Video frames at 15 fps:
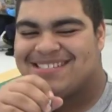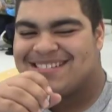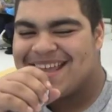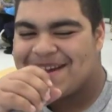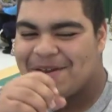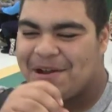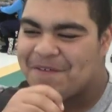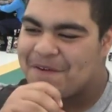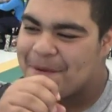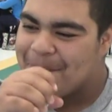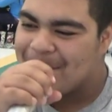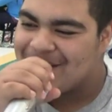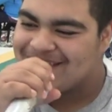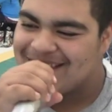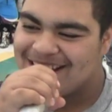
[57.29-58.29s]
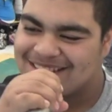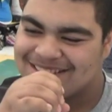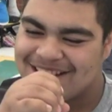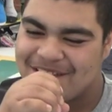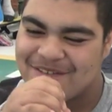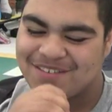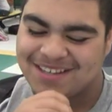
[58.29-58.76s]
name is Nick. My favorite part of
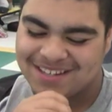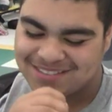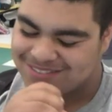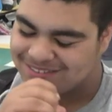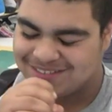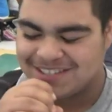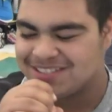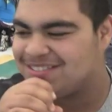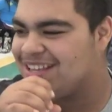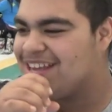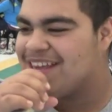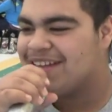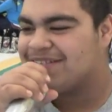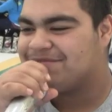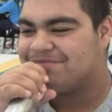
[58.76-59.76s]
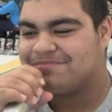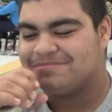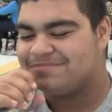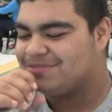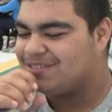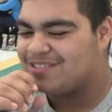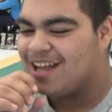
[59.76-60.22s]
Thanksgiving is just eating.
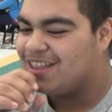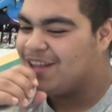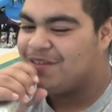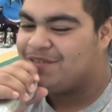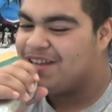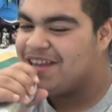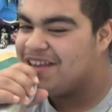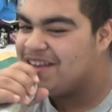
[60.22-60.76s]
I love to